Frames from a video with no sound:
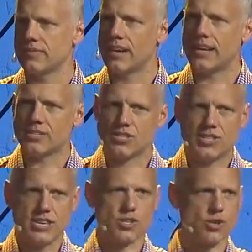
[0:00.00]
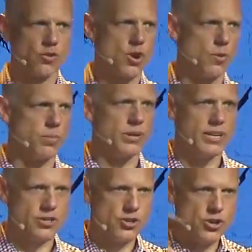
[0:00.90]
And it's this group,
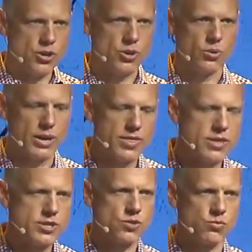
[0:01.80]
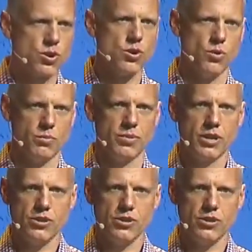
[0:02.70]
it's you in this room.